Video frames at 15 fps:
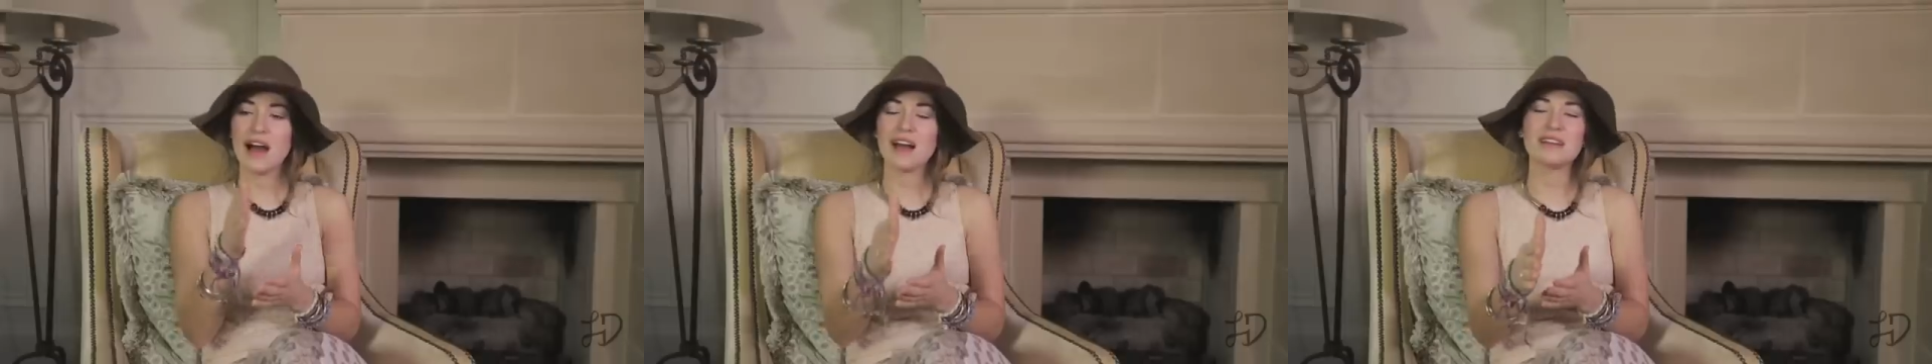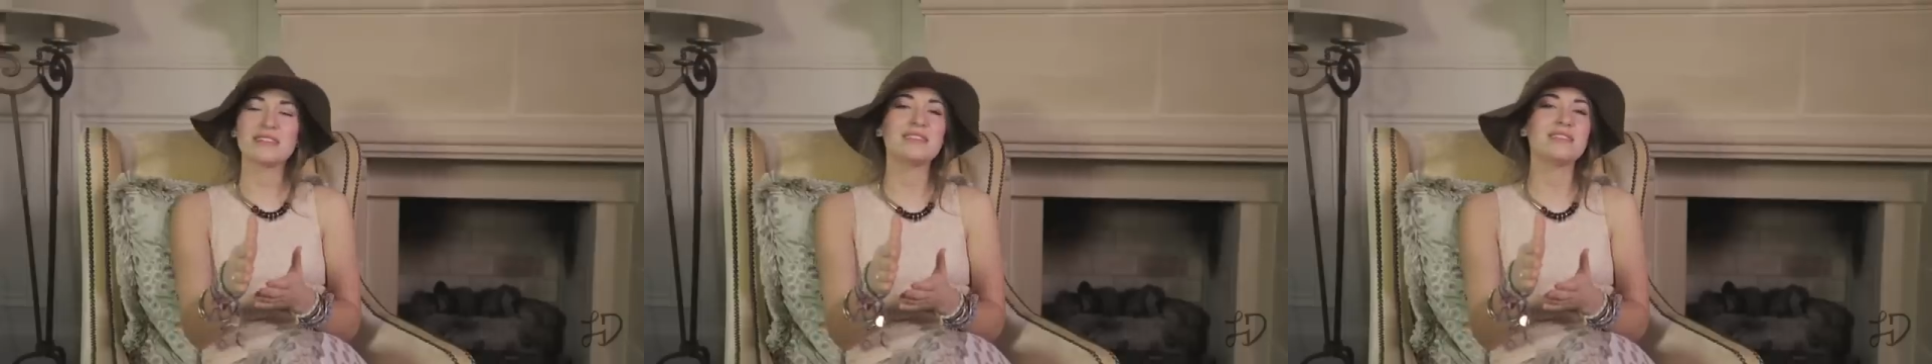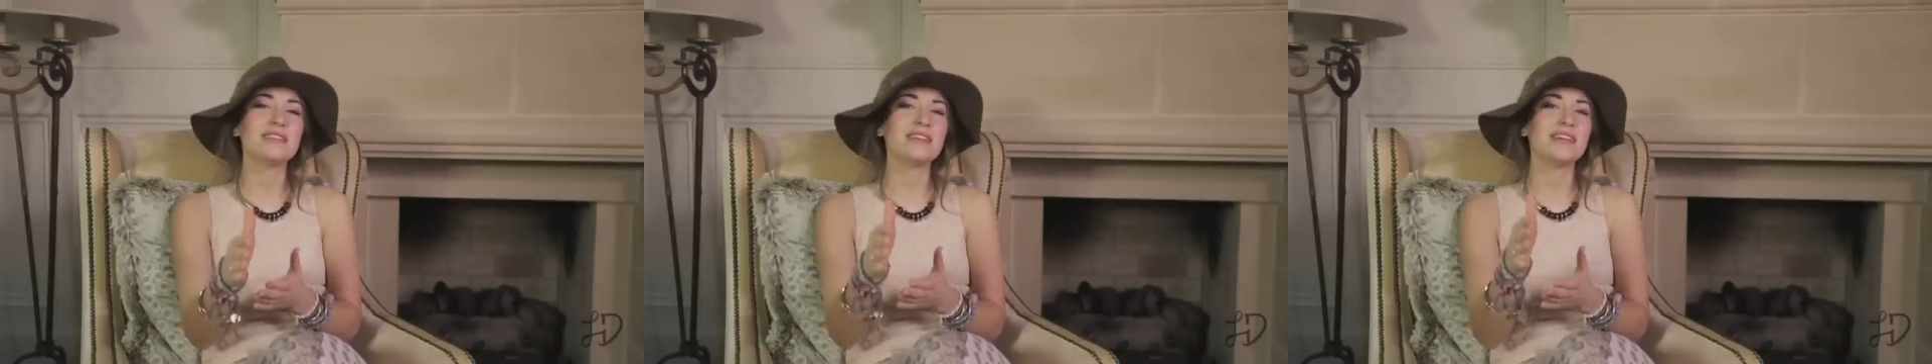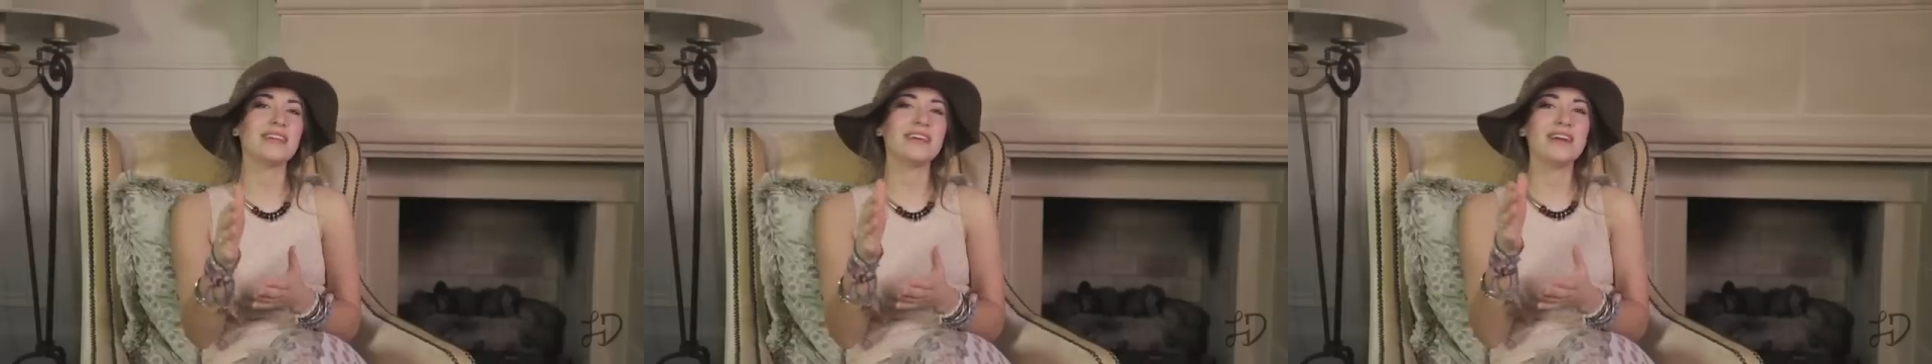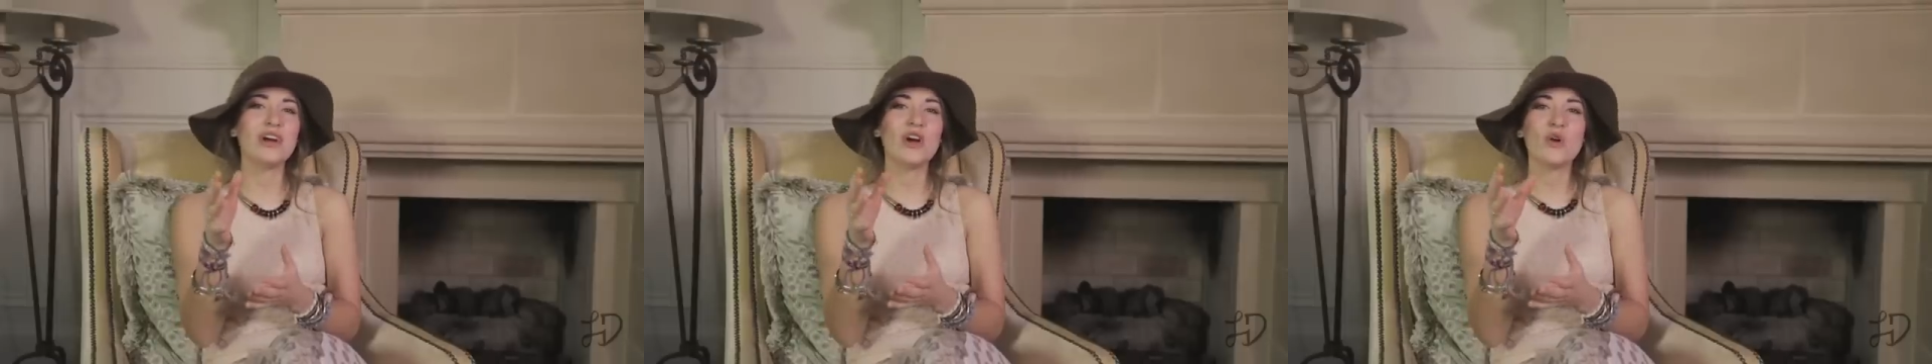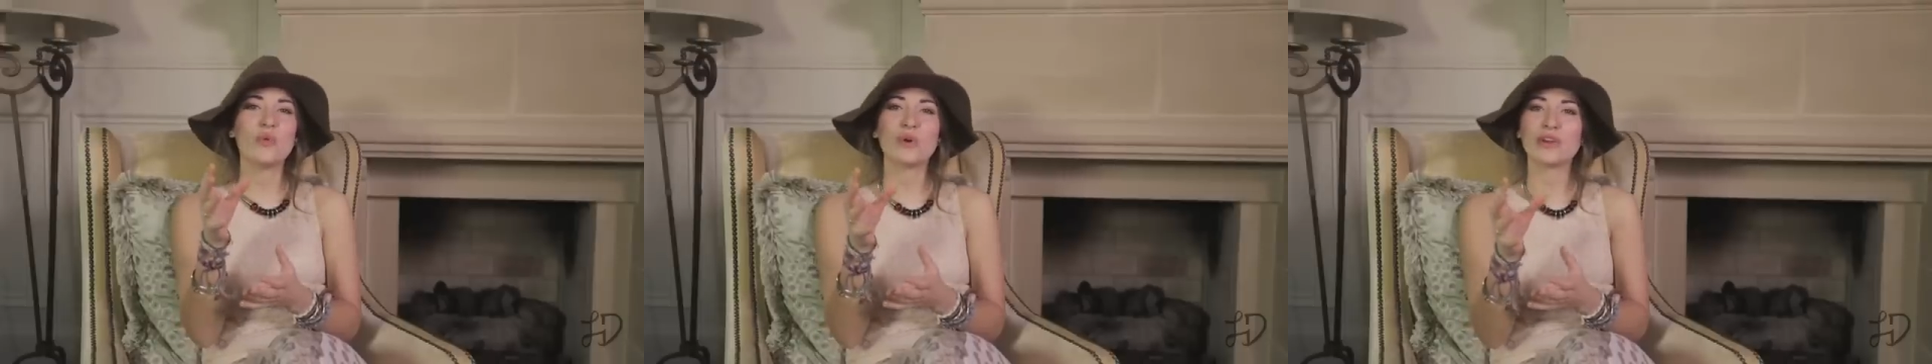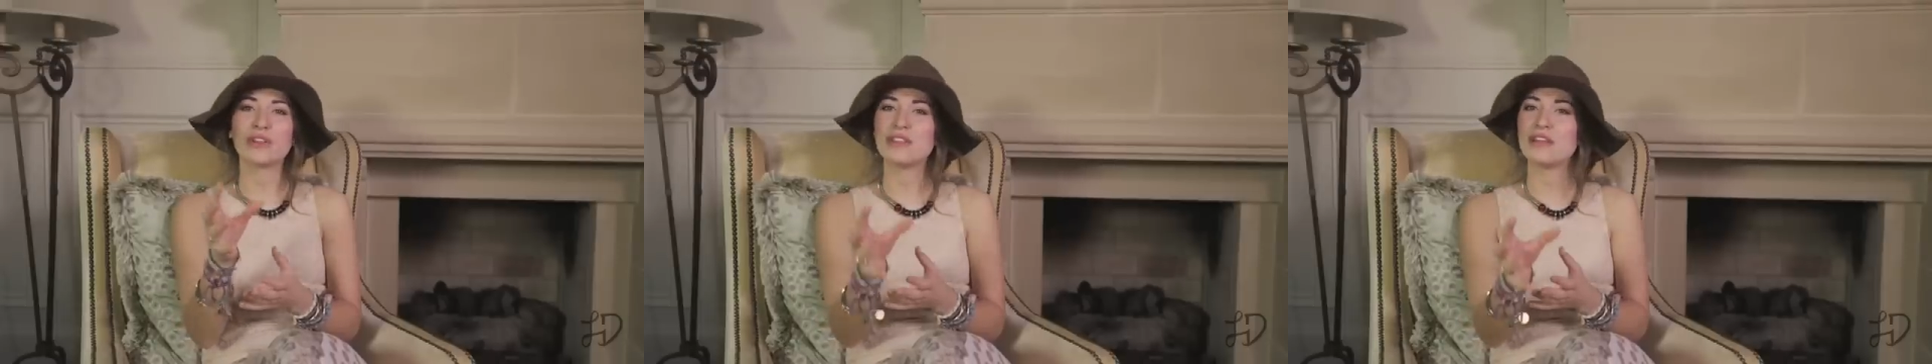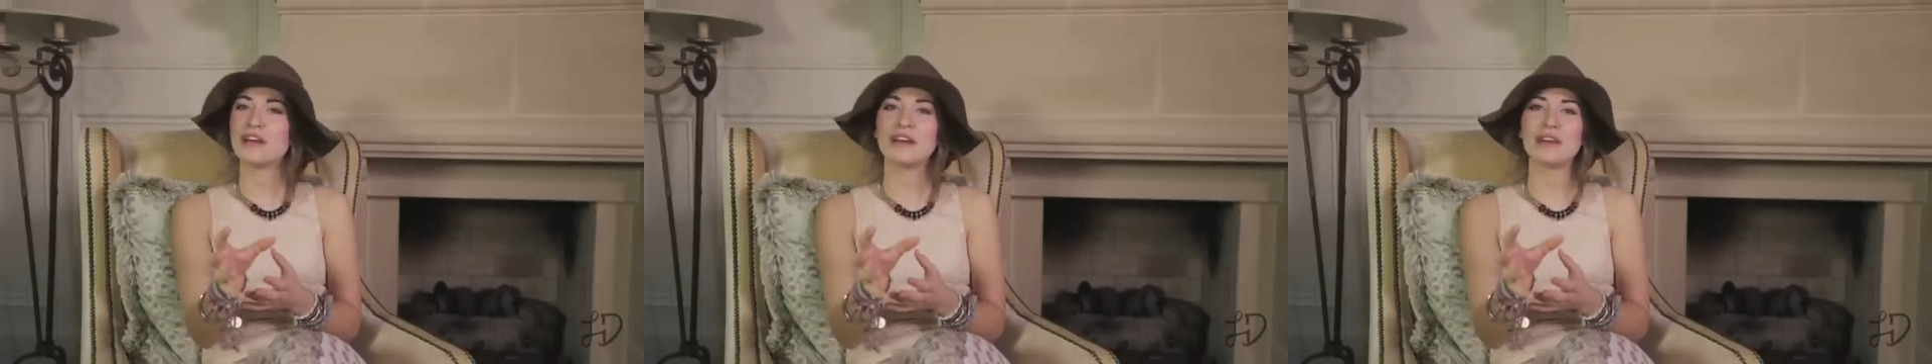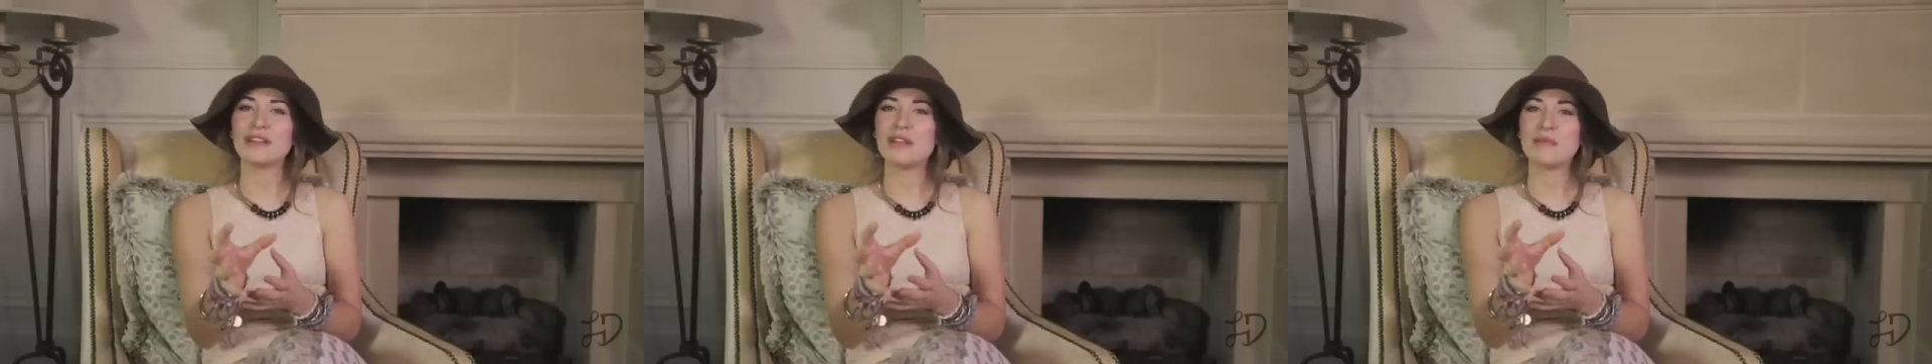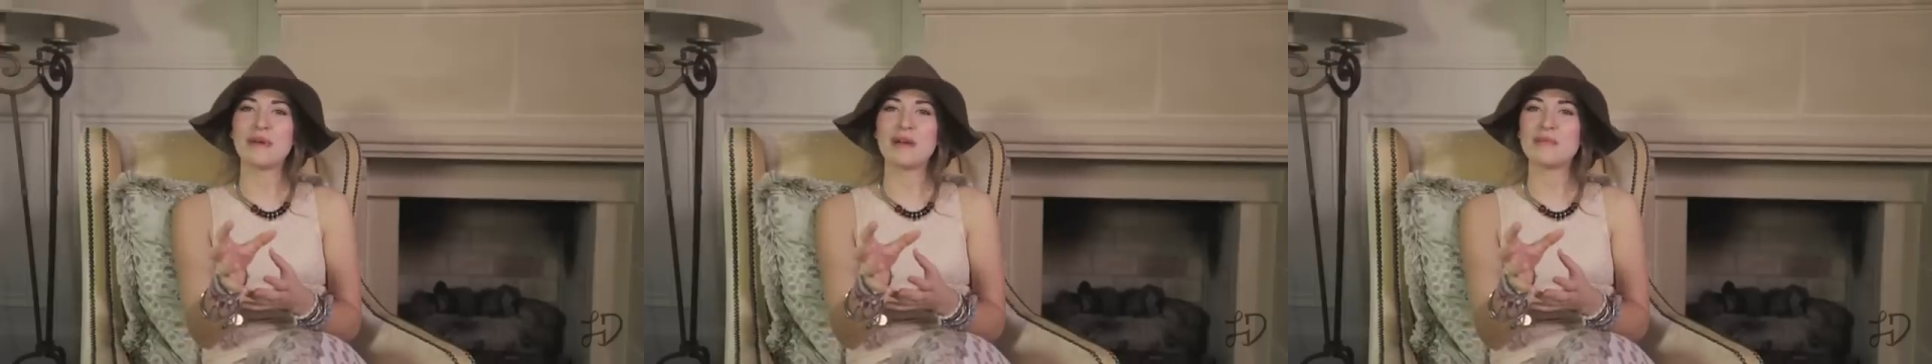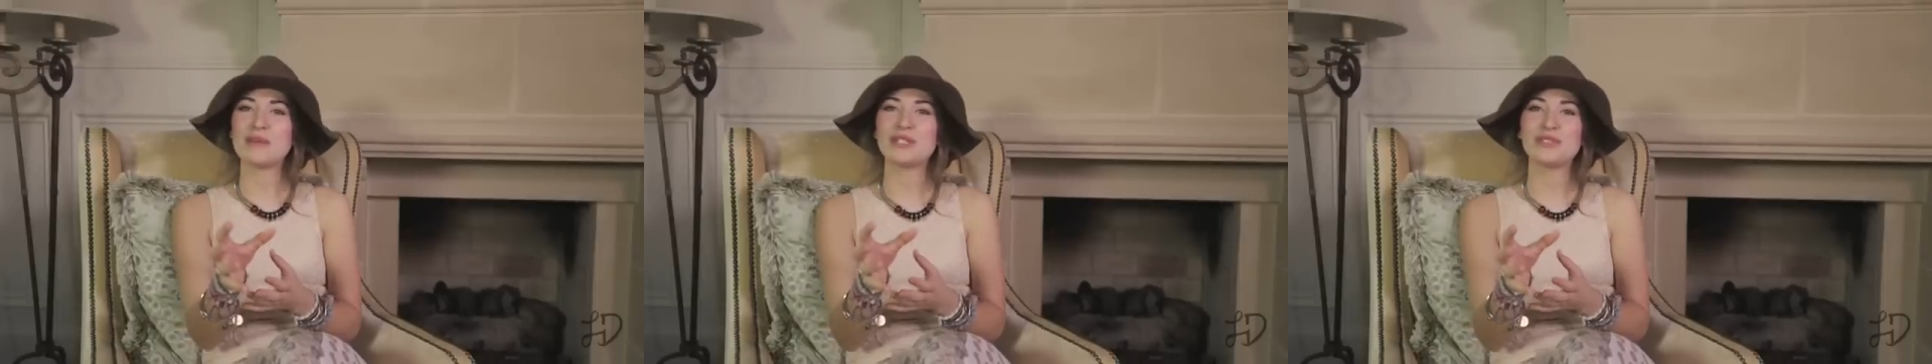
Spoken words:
I see where they may be